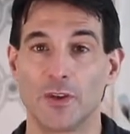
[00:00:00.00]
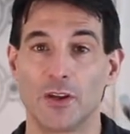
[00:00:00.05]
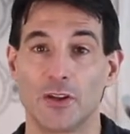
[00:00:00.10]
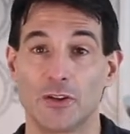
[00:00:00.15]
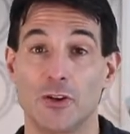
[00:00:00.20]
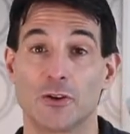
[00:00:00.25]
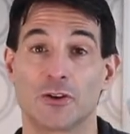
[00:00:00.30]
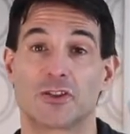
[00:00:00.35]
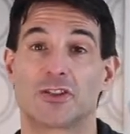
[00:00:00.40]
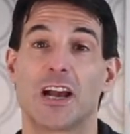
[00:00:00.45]

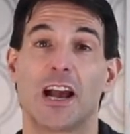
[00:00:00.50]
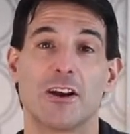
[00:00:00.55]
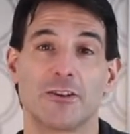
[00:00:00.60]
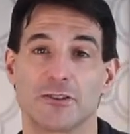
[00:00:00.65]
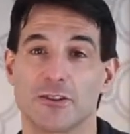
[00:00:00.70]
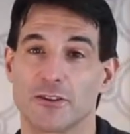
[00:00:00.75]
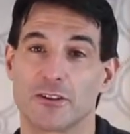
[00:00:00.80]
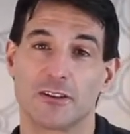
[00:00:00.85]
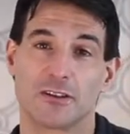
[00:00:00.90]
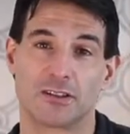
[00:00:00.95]
Your sales
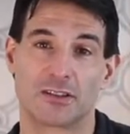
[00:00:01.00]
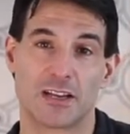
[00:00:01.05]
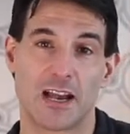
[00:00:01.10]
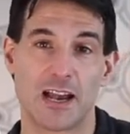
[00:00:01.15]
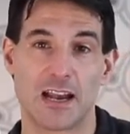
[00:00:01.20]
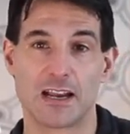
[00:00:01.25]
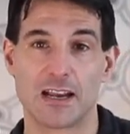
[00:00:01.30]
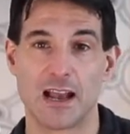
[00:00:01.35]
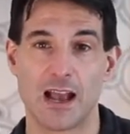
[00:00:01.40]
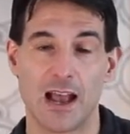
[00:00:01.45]
are going to
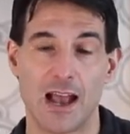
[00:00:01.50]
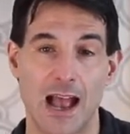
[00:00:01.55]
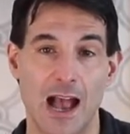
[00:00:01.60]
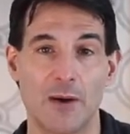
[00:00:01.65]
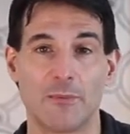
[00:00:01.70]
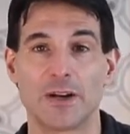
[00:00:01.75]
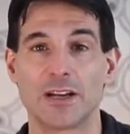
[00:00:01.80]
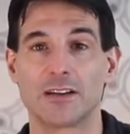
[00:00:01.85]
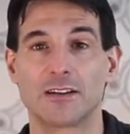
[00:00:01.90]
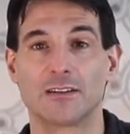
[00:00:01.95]
say how
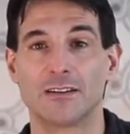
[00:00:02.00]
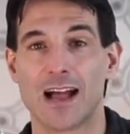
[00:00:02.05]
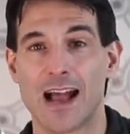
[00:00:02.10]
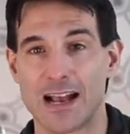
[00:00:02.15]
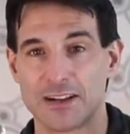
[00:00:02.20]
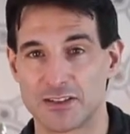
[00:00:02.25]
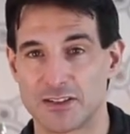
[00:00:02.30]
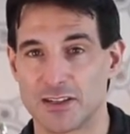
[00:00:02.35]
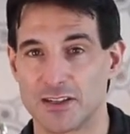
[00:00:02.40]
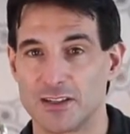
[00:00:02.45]
many
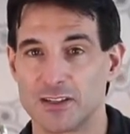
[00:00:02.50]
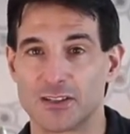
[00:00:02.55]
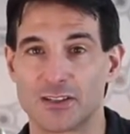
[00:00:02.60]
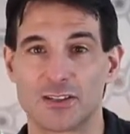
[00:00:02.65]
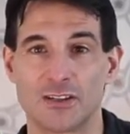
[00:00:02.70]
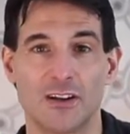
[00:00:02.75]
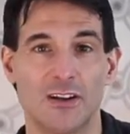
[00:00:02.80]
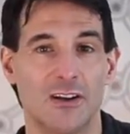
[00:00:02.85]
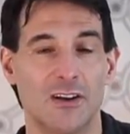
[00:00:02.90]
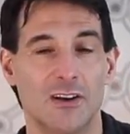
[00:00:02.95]

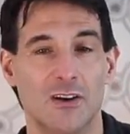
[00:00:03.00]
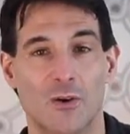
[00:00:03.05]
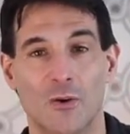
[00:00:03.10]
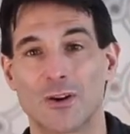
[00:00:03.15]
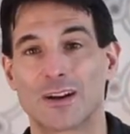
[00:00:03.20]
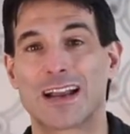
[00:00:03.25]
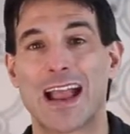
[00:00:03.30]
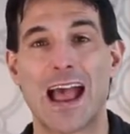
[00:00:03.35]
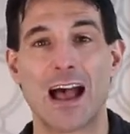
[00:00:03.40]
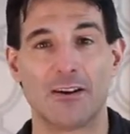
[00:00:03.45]
glasses or
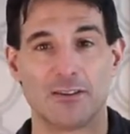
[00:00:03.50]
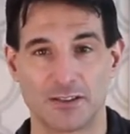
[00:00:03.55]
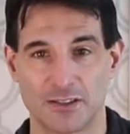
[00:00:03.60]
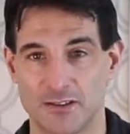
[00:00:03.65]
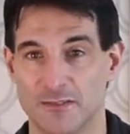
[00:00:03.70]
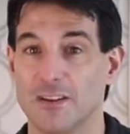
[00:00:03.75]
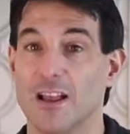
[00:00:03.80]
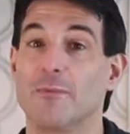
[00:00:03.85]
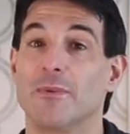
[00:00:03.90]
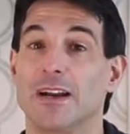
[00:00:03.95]
gallons
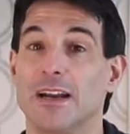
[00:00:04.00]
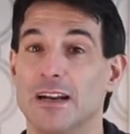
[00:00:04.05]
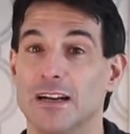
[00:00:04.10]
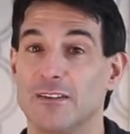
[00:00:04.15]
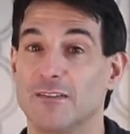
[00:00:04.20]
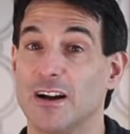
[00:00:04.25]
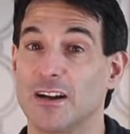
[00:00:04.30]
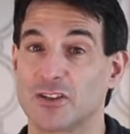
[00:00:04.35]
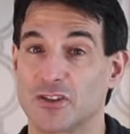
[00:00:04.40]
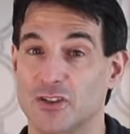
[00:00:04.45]
of lemonade
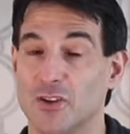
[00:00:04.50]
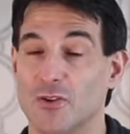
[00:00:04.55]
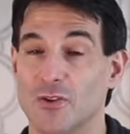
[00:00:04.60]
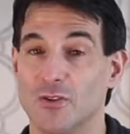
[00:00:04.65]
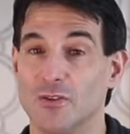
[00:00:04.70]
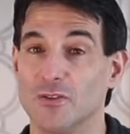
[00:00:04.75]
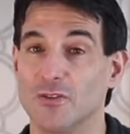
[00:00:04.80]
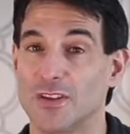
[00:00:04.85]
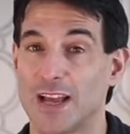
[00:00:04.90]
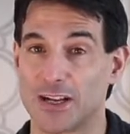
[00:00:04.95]
have I
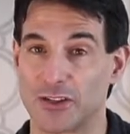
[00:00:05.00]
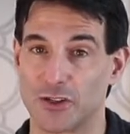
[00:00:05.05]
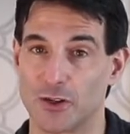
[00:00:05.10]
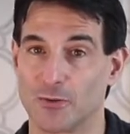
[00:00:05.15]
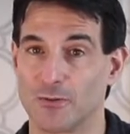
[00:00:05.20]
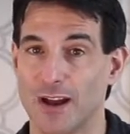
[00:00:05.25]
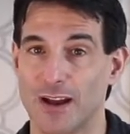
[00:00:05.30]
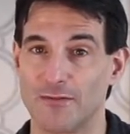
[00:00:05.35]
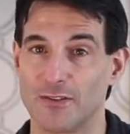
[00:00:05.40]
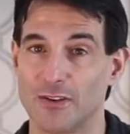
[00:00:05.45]
sold. That's your
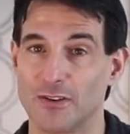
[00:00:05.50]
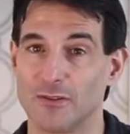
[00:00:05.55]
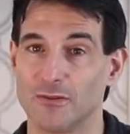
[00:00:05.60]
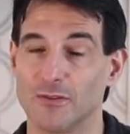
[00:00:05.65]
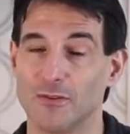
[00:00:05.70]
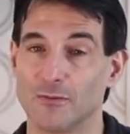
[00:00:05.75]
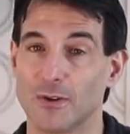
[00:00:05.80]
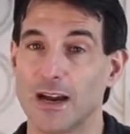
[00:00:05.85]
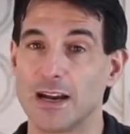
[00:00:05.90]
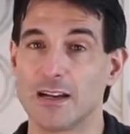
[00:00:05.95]
revenue,
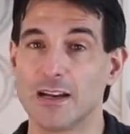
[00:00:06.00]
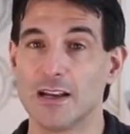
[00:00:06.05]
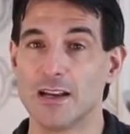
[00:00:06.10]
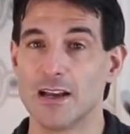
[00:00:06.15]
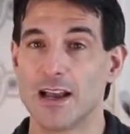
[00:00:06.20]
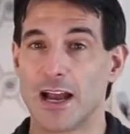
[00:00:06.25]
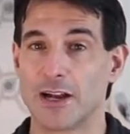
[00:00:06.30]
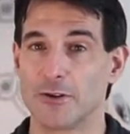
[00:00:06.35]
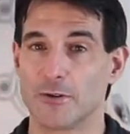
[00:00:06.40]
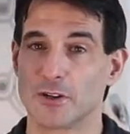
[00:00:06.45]
right?
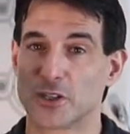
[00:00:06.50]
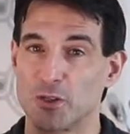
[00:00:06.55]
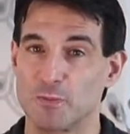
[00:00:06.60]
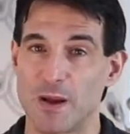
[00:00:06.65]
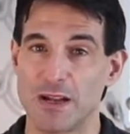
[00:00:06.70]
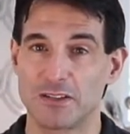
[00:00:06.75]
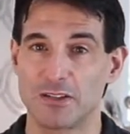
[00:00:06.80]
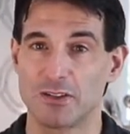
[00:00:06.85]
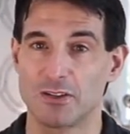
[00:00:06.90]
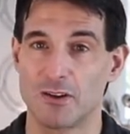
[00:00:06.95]
And your
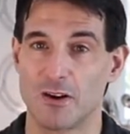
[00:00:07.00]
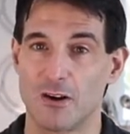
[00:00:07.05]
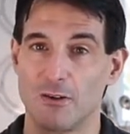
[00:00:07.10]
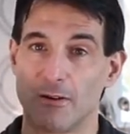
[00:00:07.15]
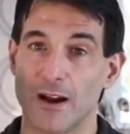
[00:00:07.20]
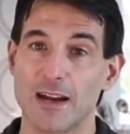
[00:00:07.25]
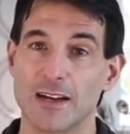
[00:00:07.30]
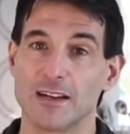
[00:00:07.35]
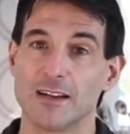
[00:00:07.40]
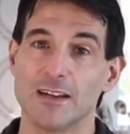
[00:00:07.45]
expenses are,
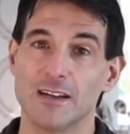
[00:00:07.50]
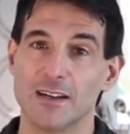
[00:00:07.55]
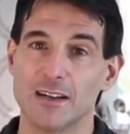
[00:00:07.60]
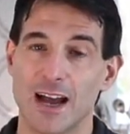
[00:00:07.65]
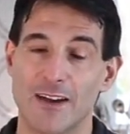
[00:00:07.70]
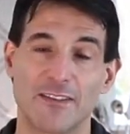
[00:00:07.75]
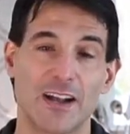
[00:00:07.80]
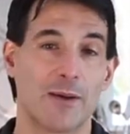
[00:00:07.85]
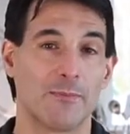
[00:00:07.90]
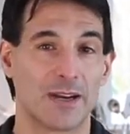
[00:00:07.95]
right?
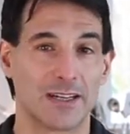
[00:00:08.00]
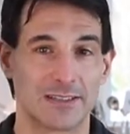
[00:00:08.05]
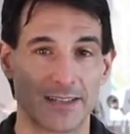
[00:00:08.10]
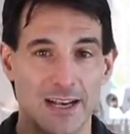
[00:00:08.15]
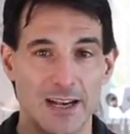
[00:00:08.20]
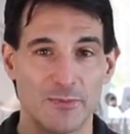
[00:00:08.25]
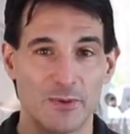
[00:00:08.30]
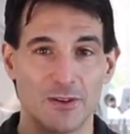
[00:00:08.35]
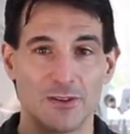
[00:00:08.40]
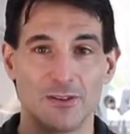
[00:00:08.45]
I've got my
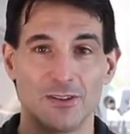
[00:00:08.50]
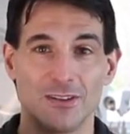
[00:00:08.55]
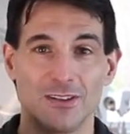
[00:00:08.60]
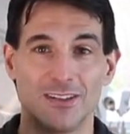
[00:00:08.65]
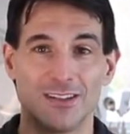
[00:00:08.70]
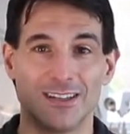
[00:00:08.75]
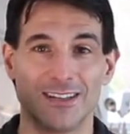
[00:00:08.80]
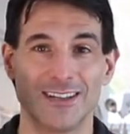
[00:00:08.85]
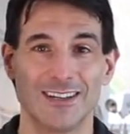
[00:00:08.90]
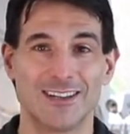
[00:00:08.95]
table,
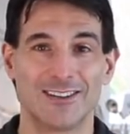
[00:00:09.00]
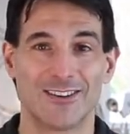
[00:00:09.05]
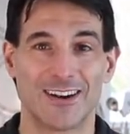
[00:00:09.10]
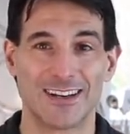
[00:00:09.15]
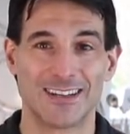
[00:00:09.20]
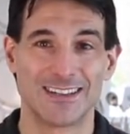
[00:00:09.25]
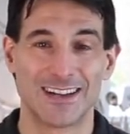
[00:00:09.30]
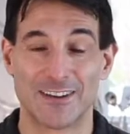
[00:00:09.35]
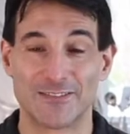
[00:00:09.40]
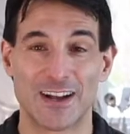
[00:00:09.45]

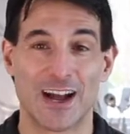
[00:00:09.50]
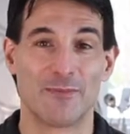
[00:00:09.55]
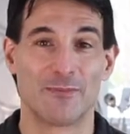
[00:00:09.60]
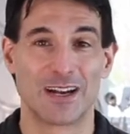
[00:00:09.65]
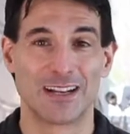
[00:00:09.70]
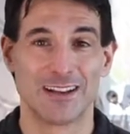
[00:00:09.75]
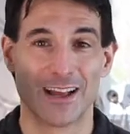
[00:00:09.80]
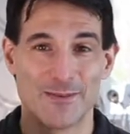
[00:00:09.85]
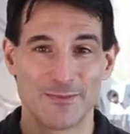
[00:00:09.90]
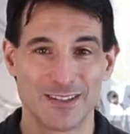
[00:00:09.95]
right? I've got my
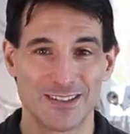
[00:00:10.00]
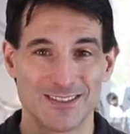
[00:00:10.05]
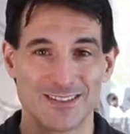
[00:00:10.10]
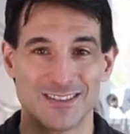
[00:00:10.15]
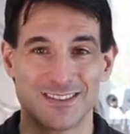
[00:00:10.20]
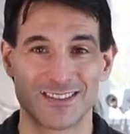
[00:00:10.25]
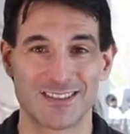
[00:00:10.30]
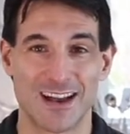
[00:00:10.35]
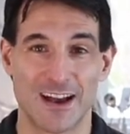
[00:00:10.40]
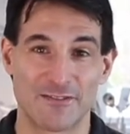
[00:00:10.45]

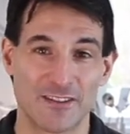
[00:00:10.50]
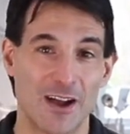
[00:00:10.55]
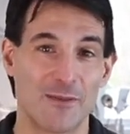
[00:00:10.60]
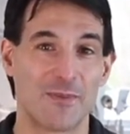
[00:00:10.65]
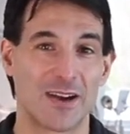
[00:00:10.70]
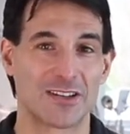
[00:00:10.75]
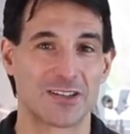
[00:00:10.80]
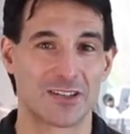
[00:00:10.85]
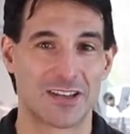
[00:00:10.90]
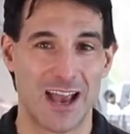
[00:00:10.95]
lemons, I've got
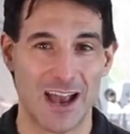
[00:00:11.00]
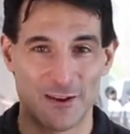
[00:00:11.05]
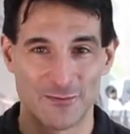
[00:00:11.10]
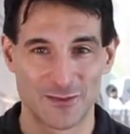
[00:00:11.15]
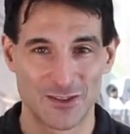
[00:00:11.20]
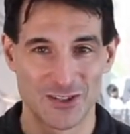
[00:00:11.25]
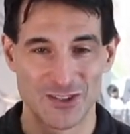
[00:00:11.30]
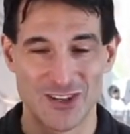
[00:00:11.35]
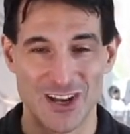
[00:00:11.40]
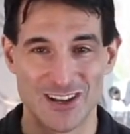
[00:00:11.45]
my staff
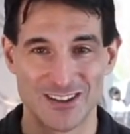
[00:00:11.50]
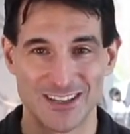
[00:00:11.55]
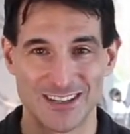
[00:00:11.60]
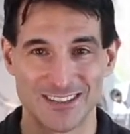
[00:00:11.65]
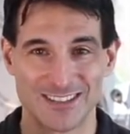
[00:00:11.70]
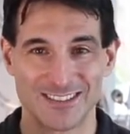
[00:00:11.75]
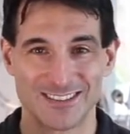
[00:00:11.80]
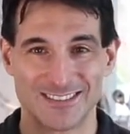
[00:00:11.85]
to sell it,